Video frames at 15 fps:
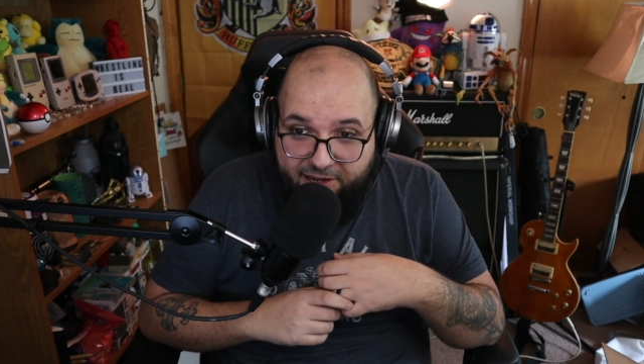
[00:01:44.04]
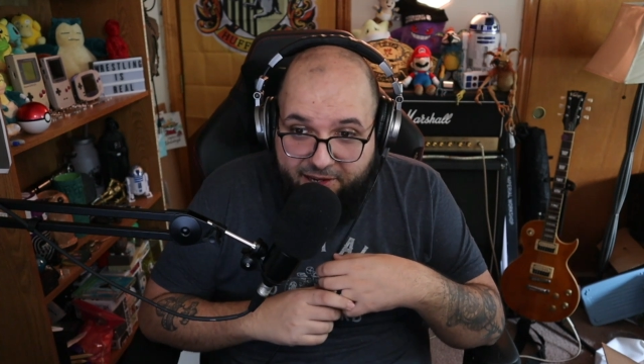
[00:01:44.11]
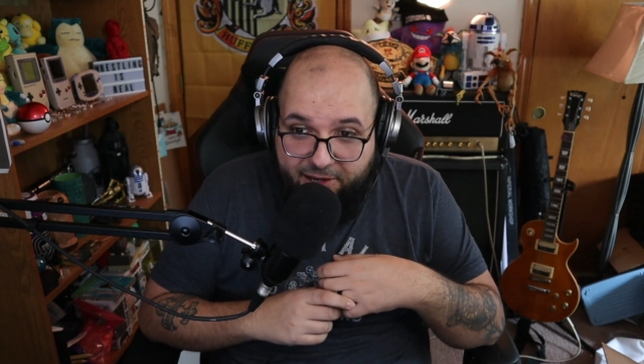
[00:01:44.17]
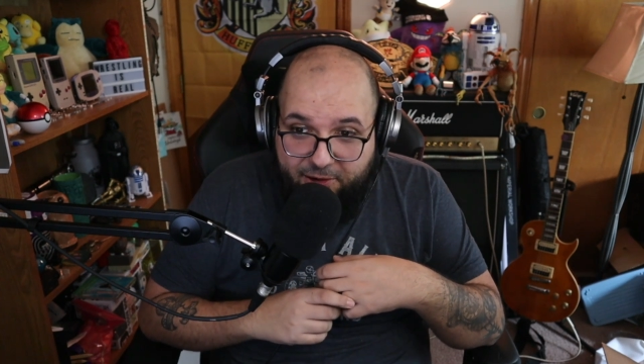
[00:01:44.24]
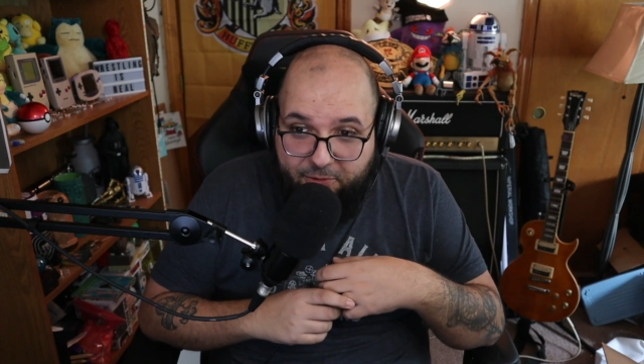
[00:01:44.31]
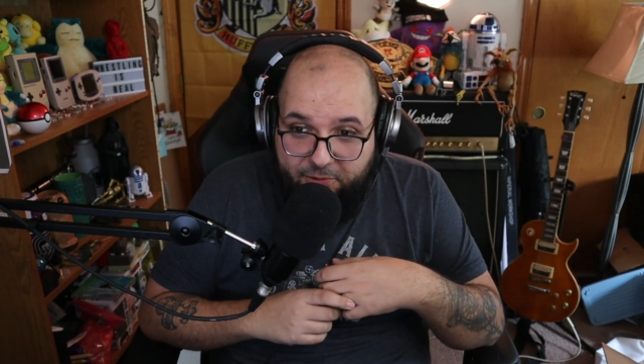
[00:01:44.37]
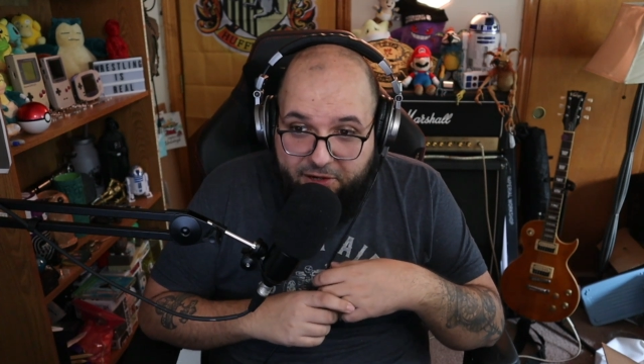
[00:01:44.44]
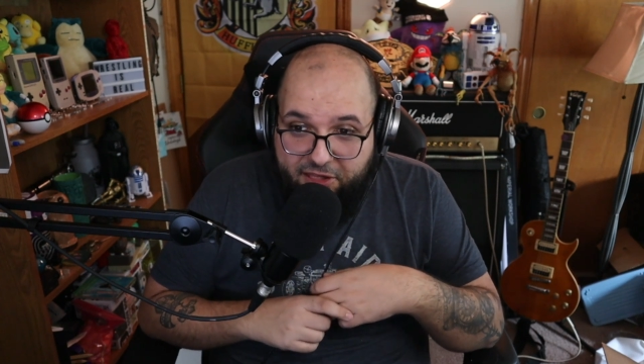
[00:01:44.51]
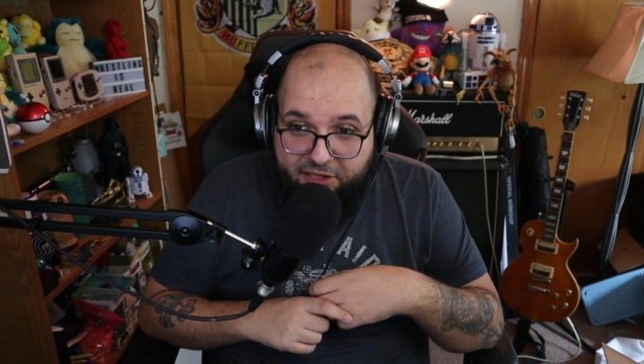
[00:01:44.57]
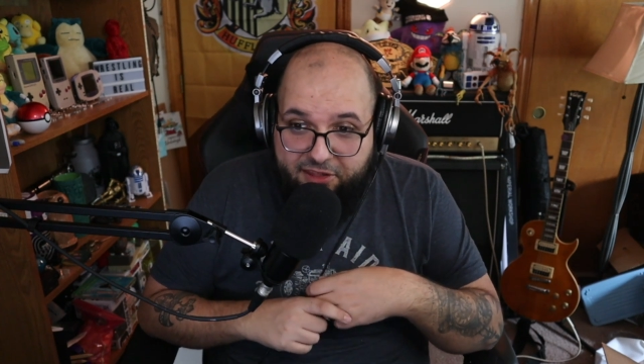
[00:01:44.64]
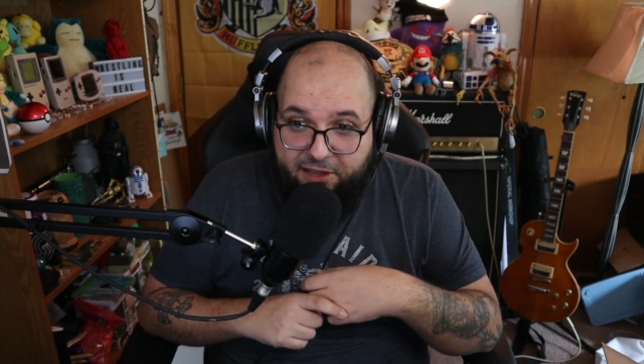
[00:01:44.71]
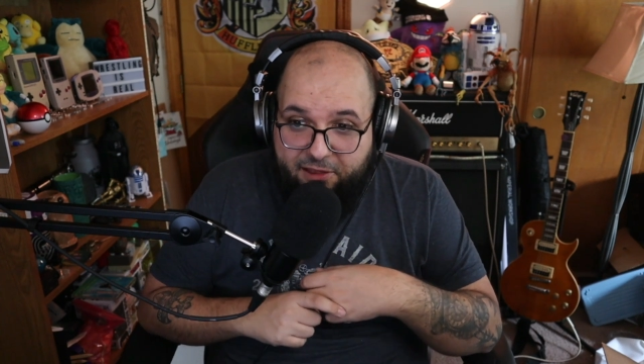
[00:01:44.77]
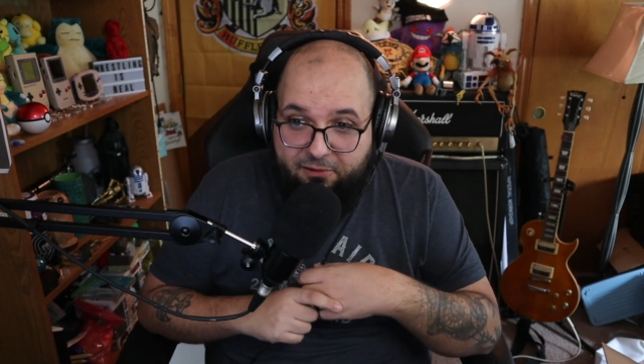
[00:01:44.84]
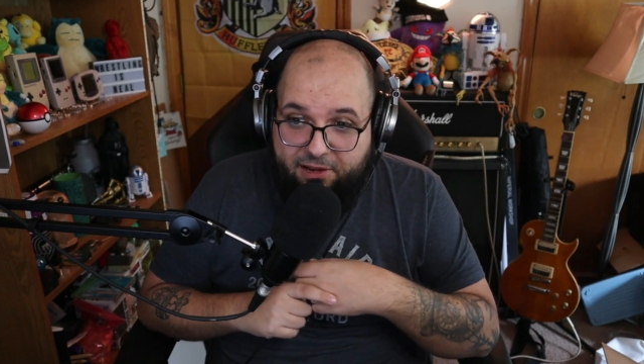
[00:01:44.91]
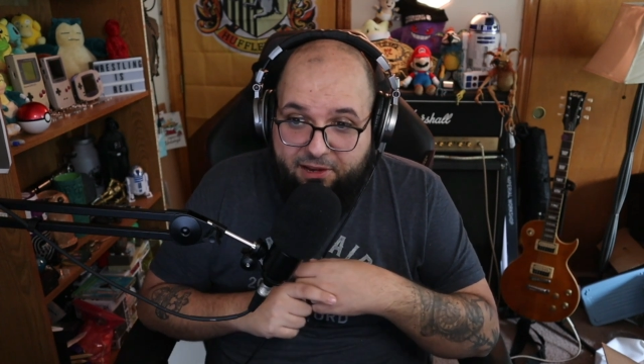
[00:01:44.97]
With a
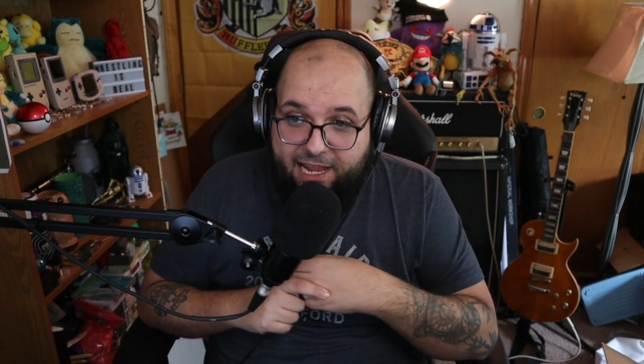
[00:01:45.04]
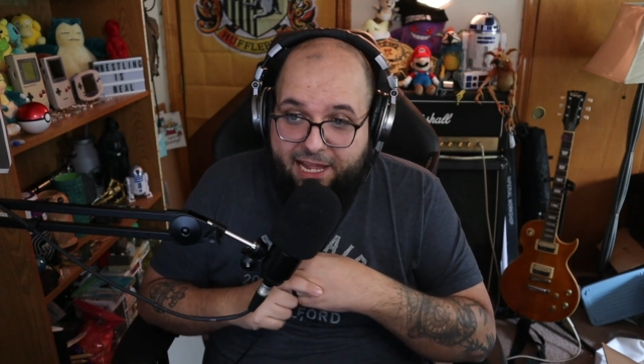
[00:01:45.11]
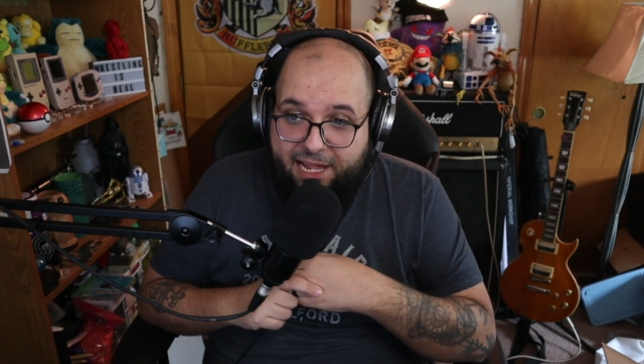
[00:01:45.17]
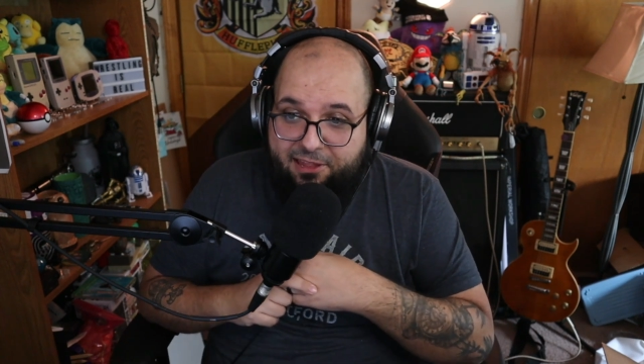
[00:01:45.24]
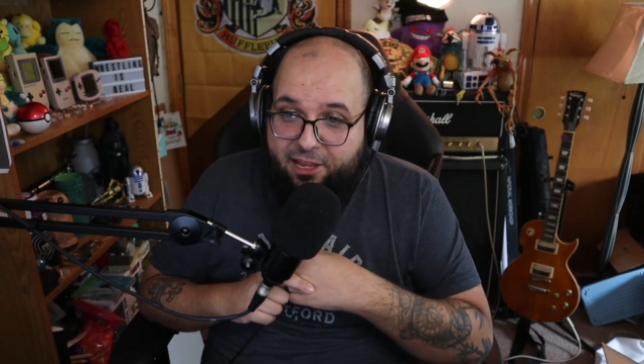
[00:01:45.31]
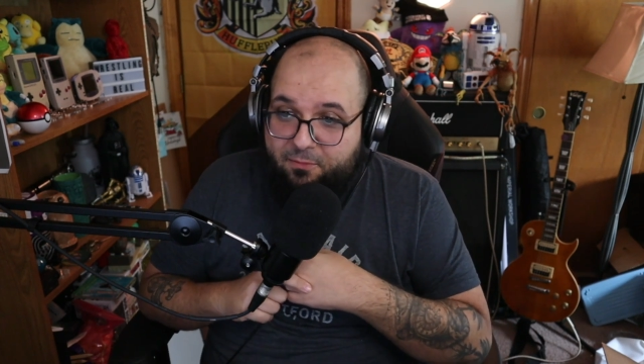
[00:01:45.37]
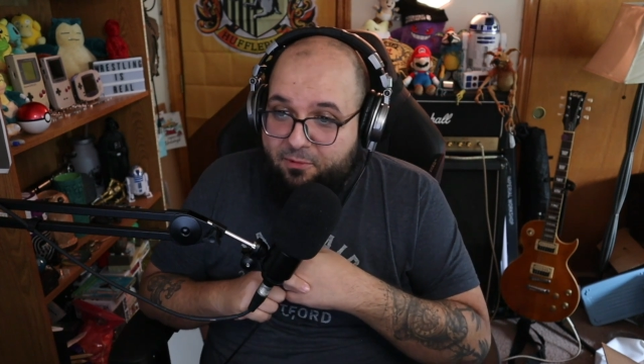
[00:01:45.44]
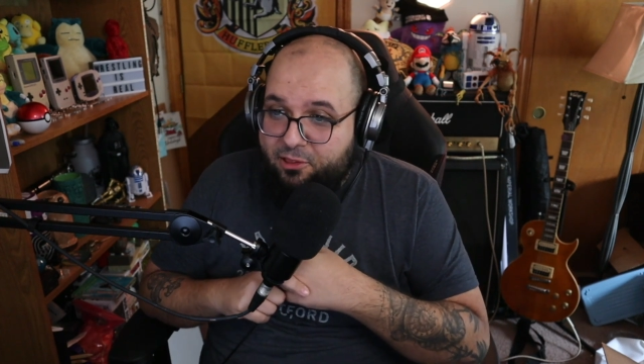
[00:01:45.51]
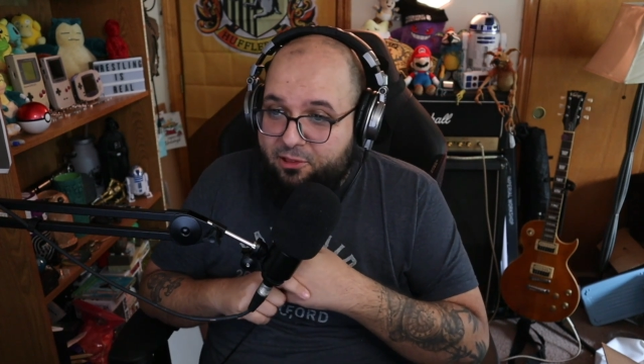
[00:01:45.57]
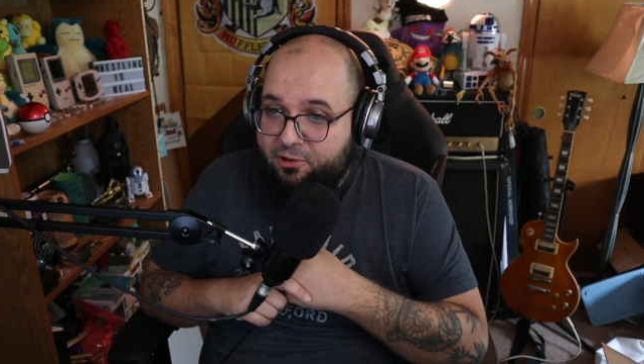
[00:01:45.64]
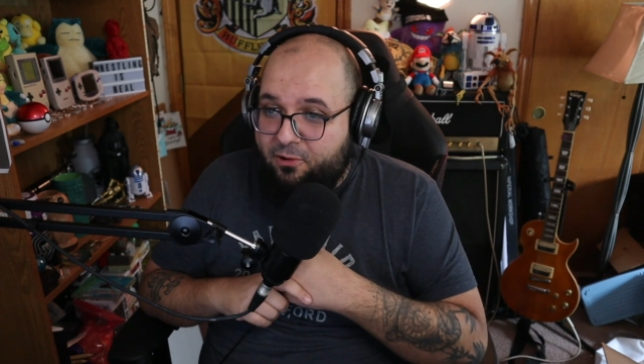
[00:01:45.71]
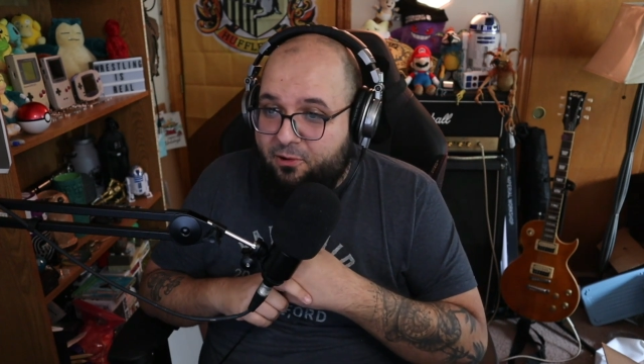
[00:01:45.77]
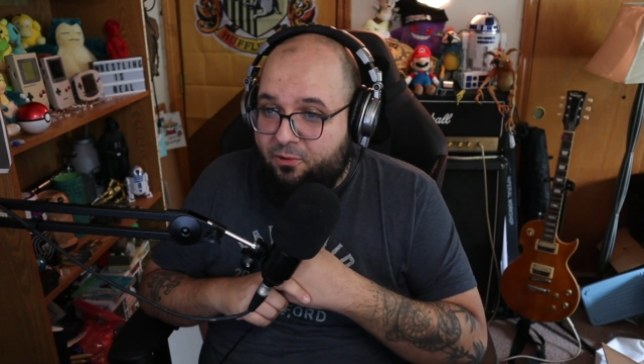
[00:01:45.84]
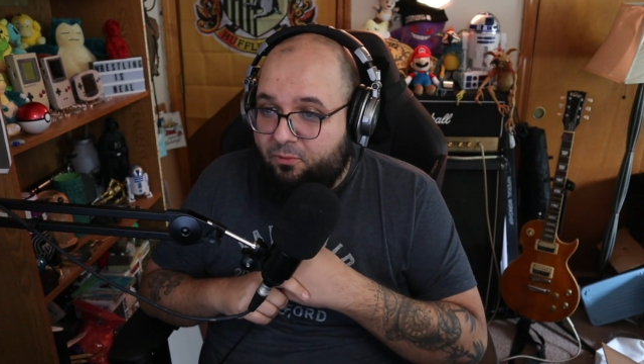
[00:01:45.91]
stellar cast, Emma Stone,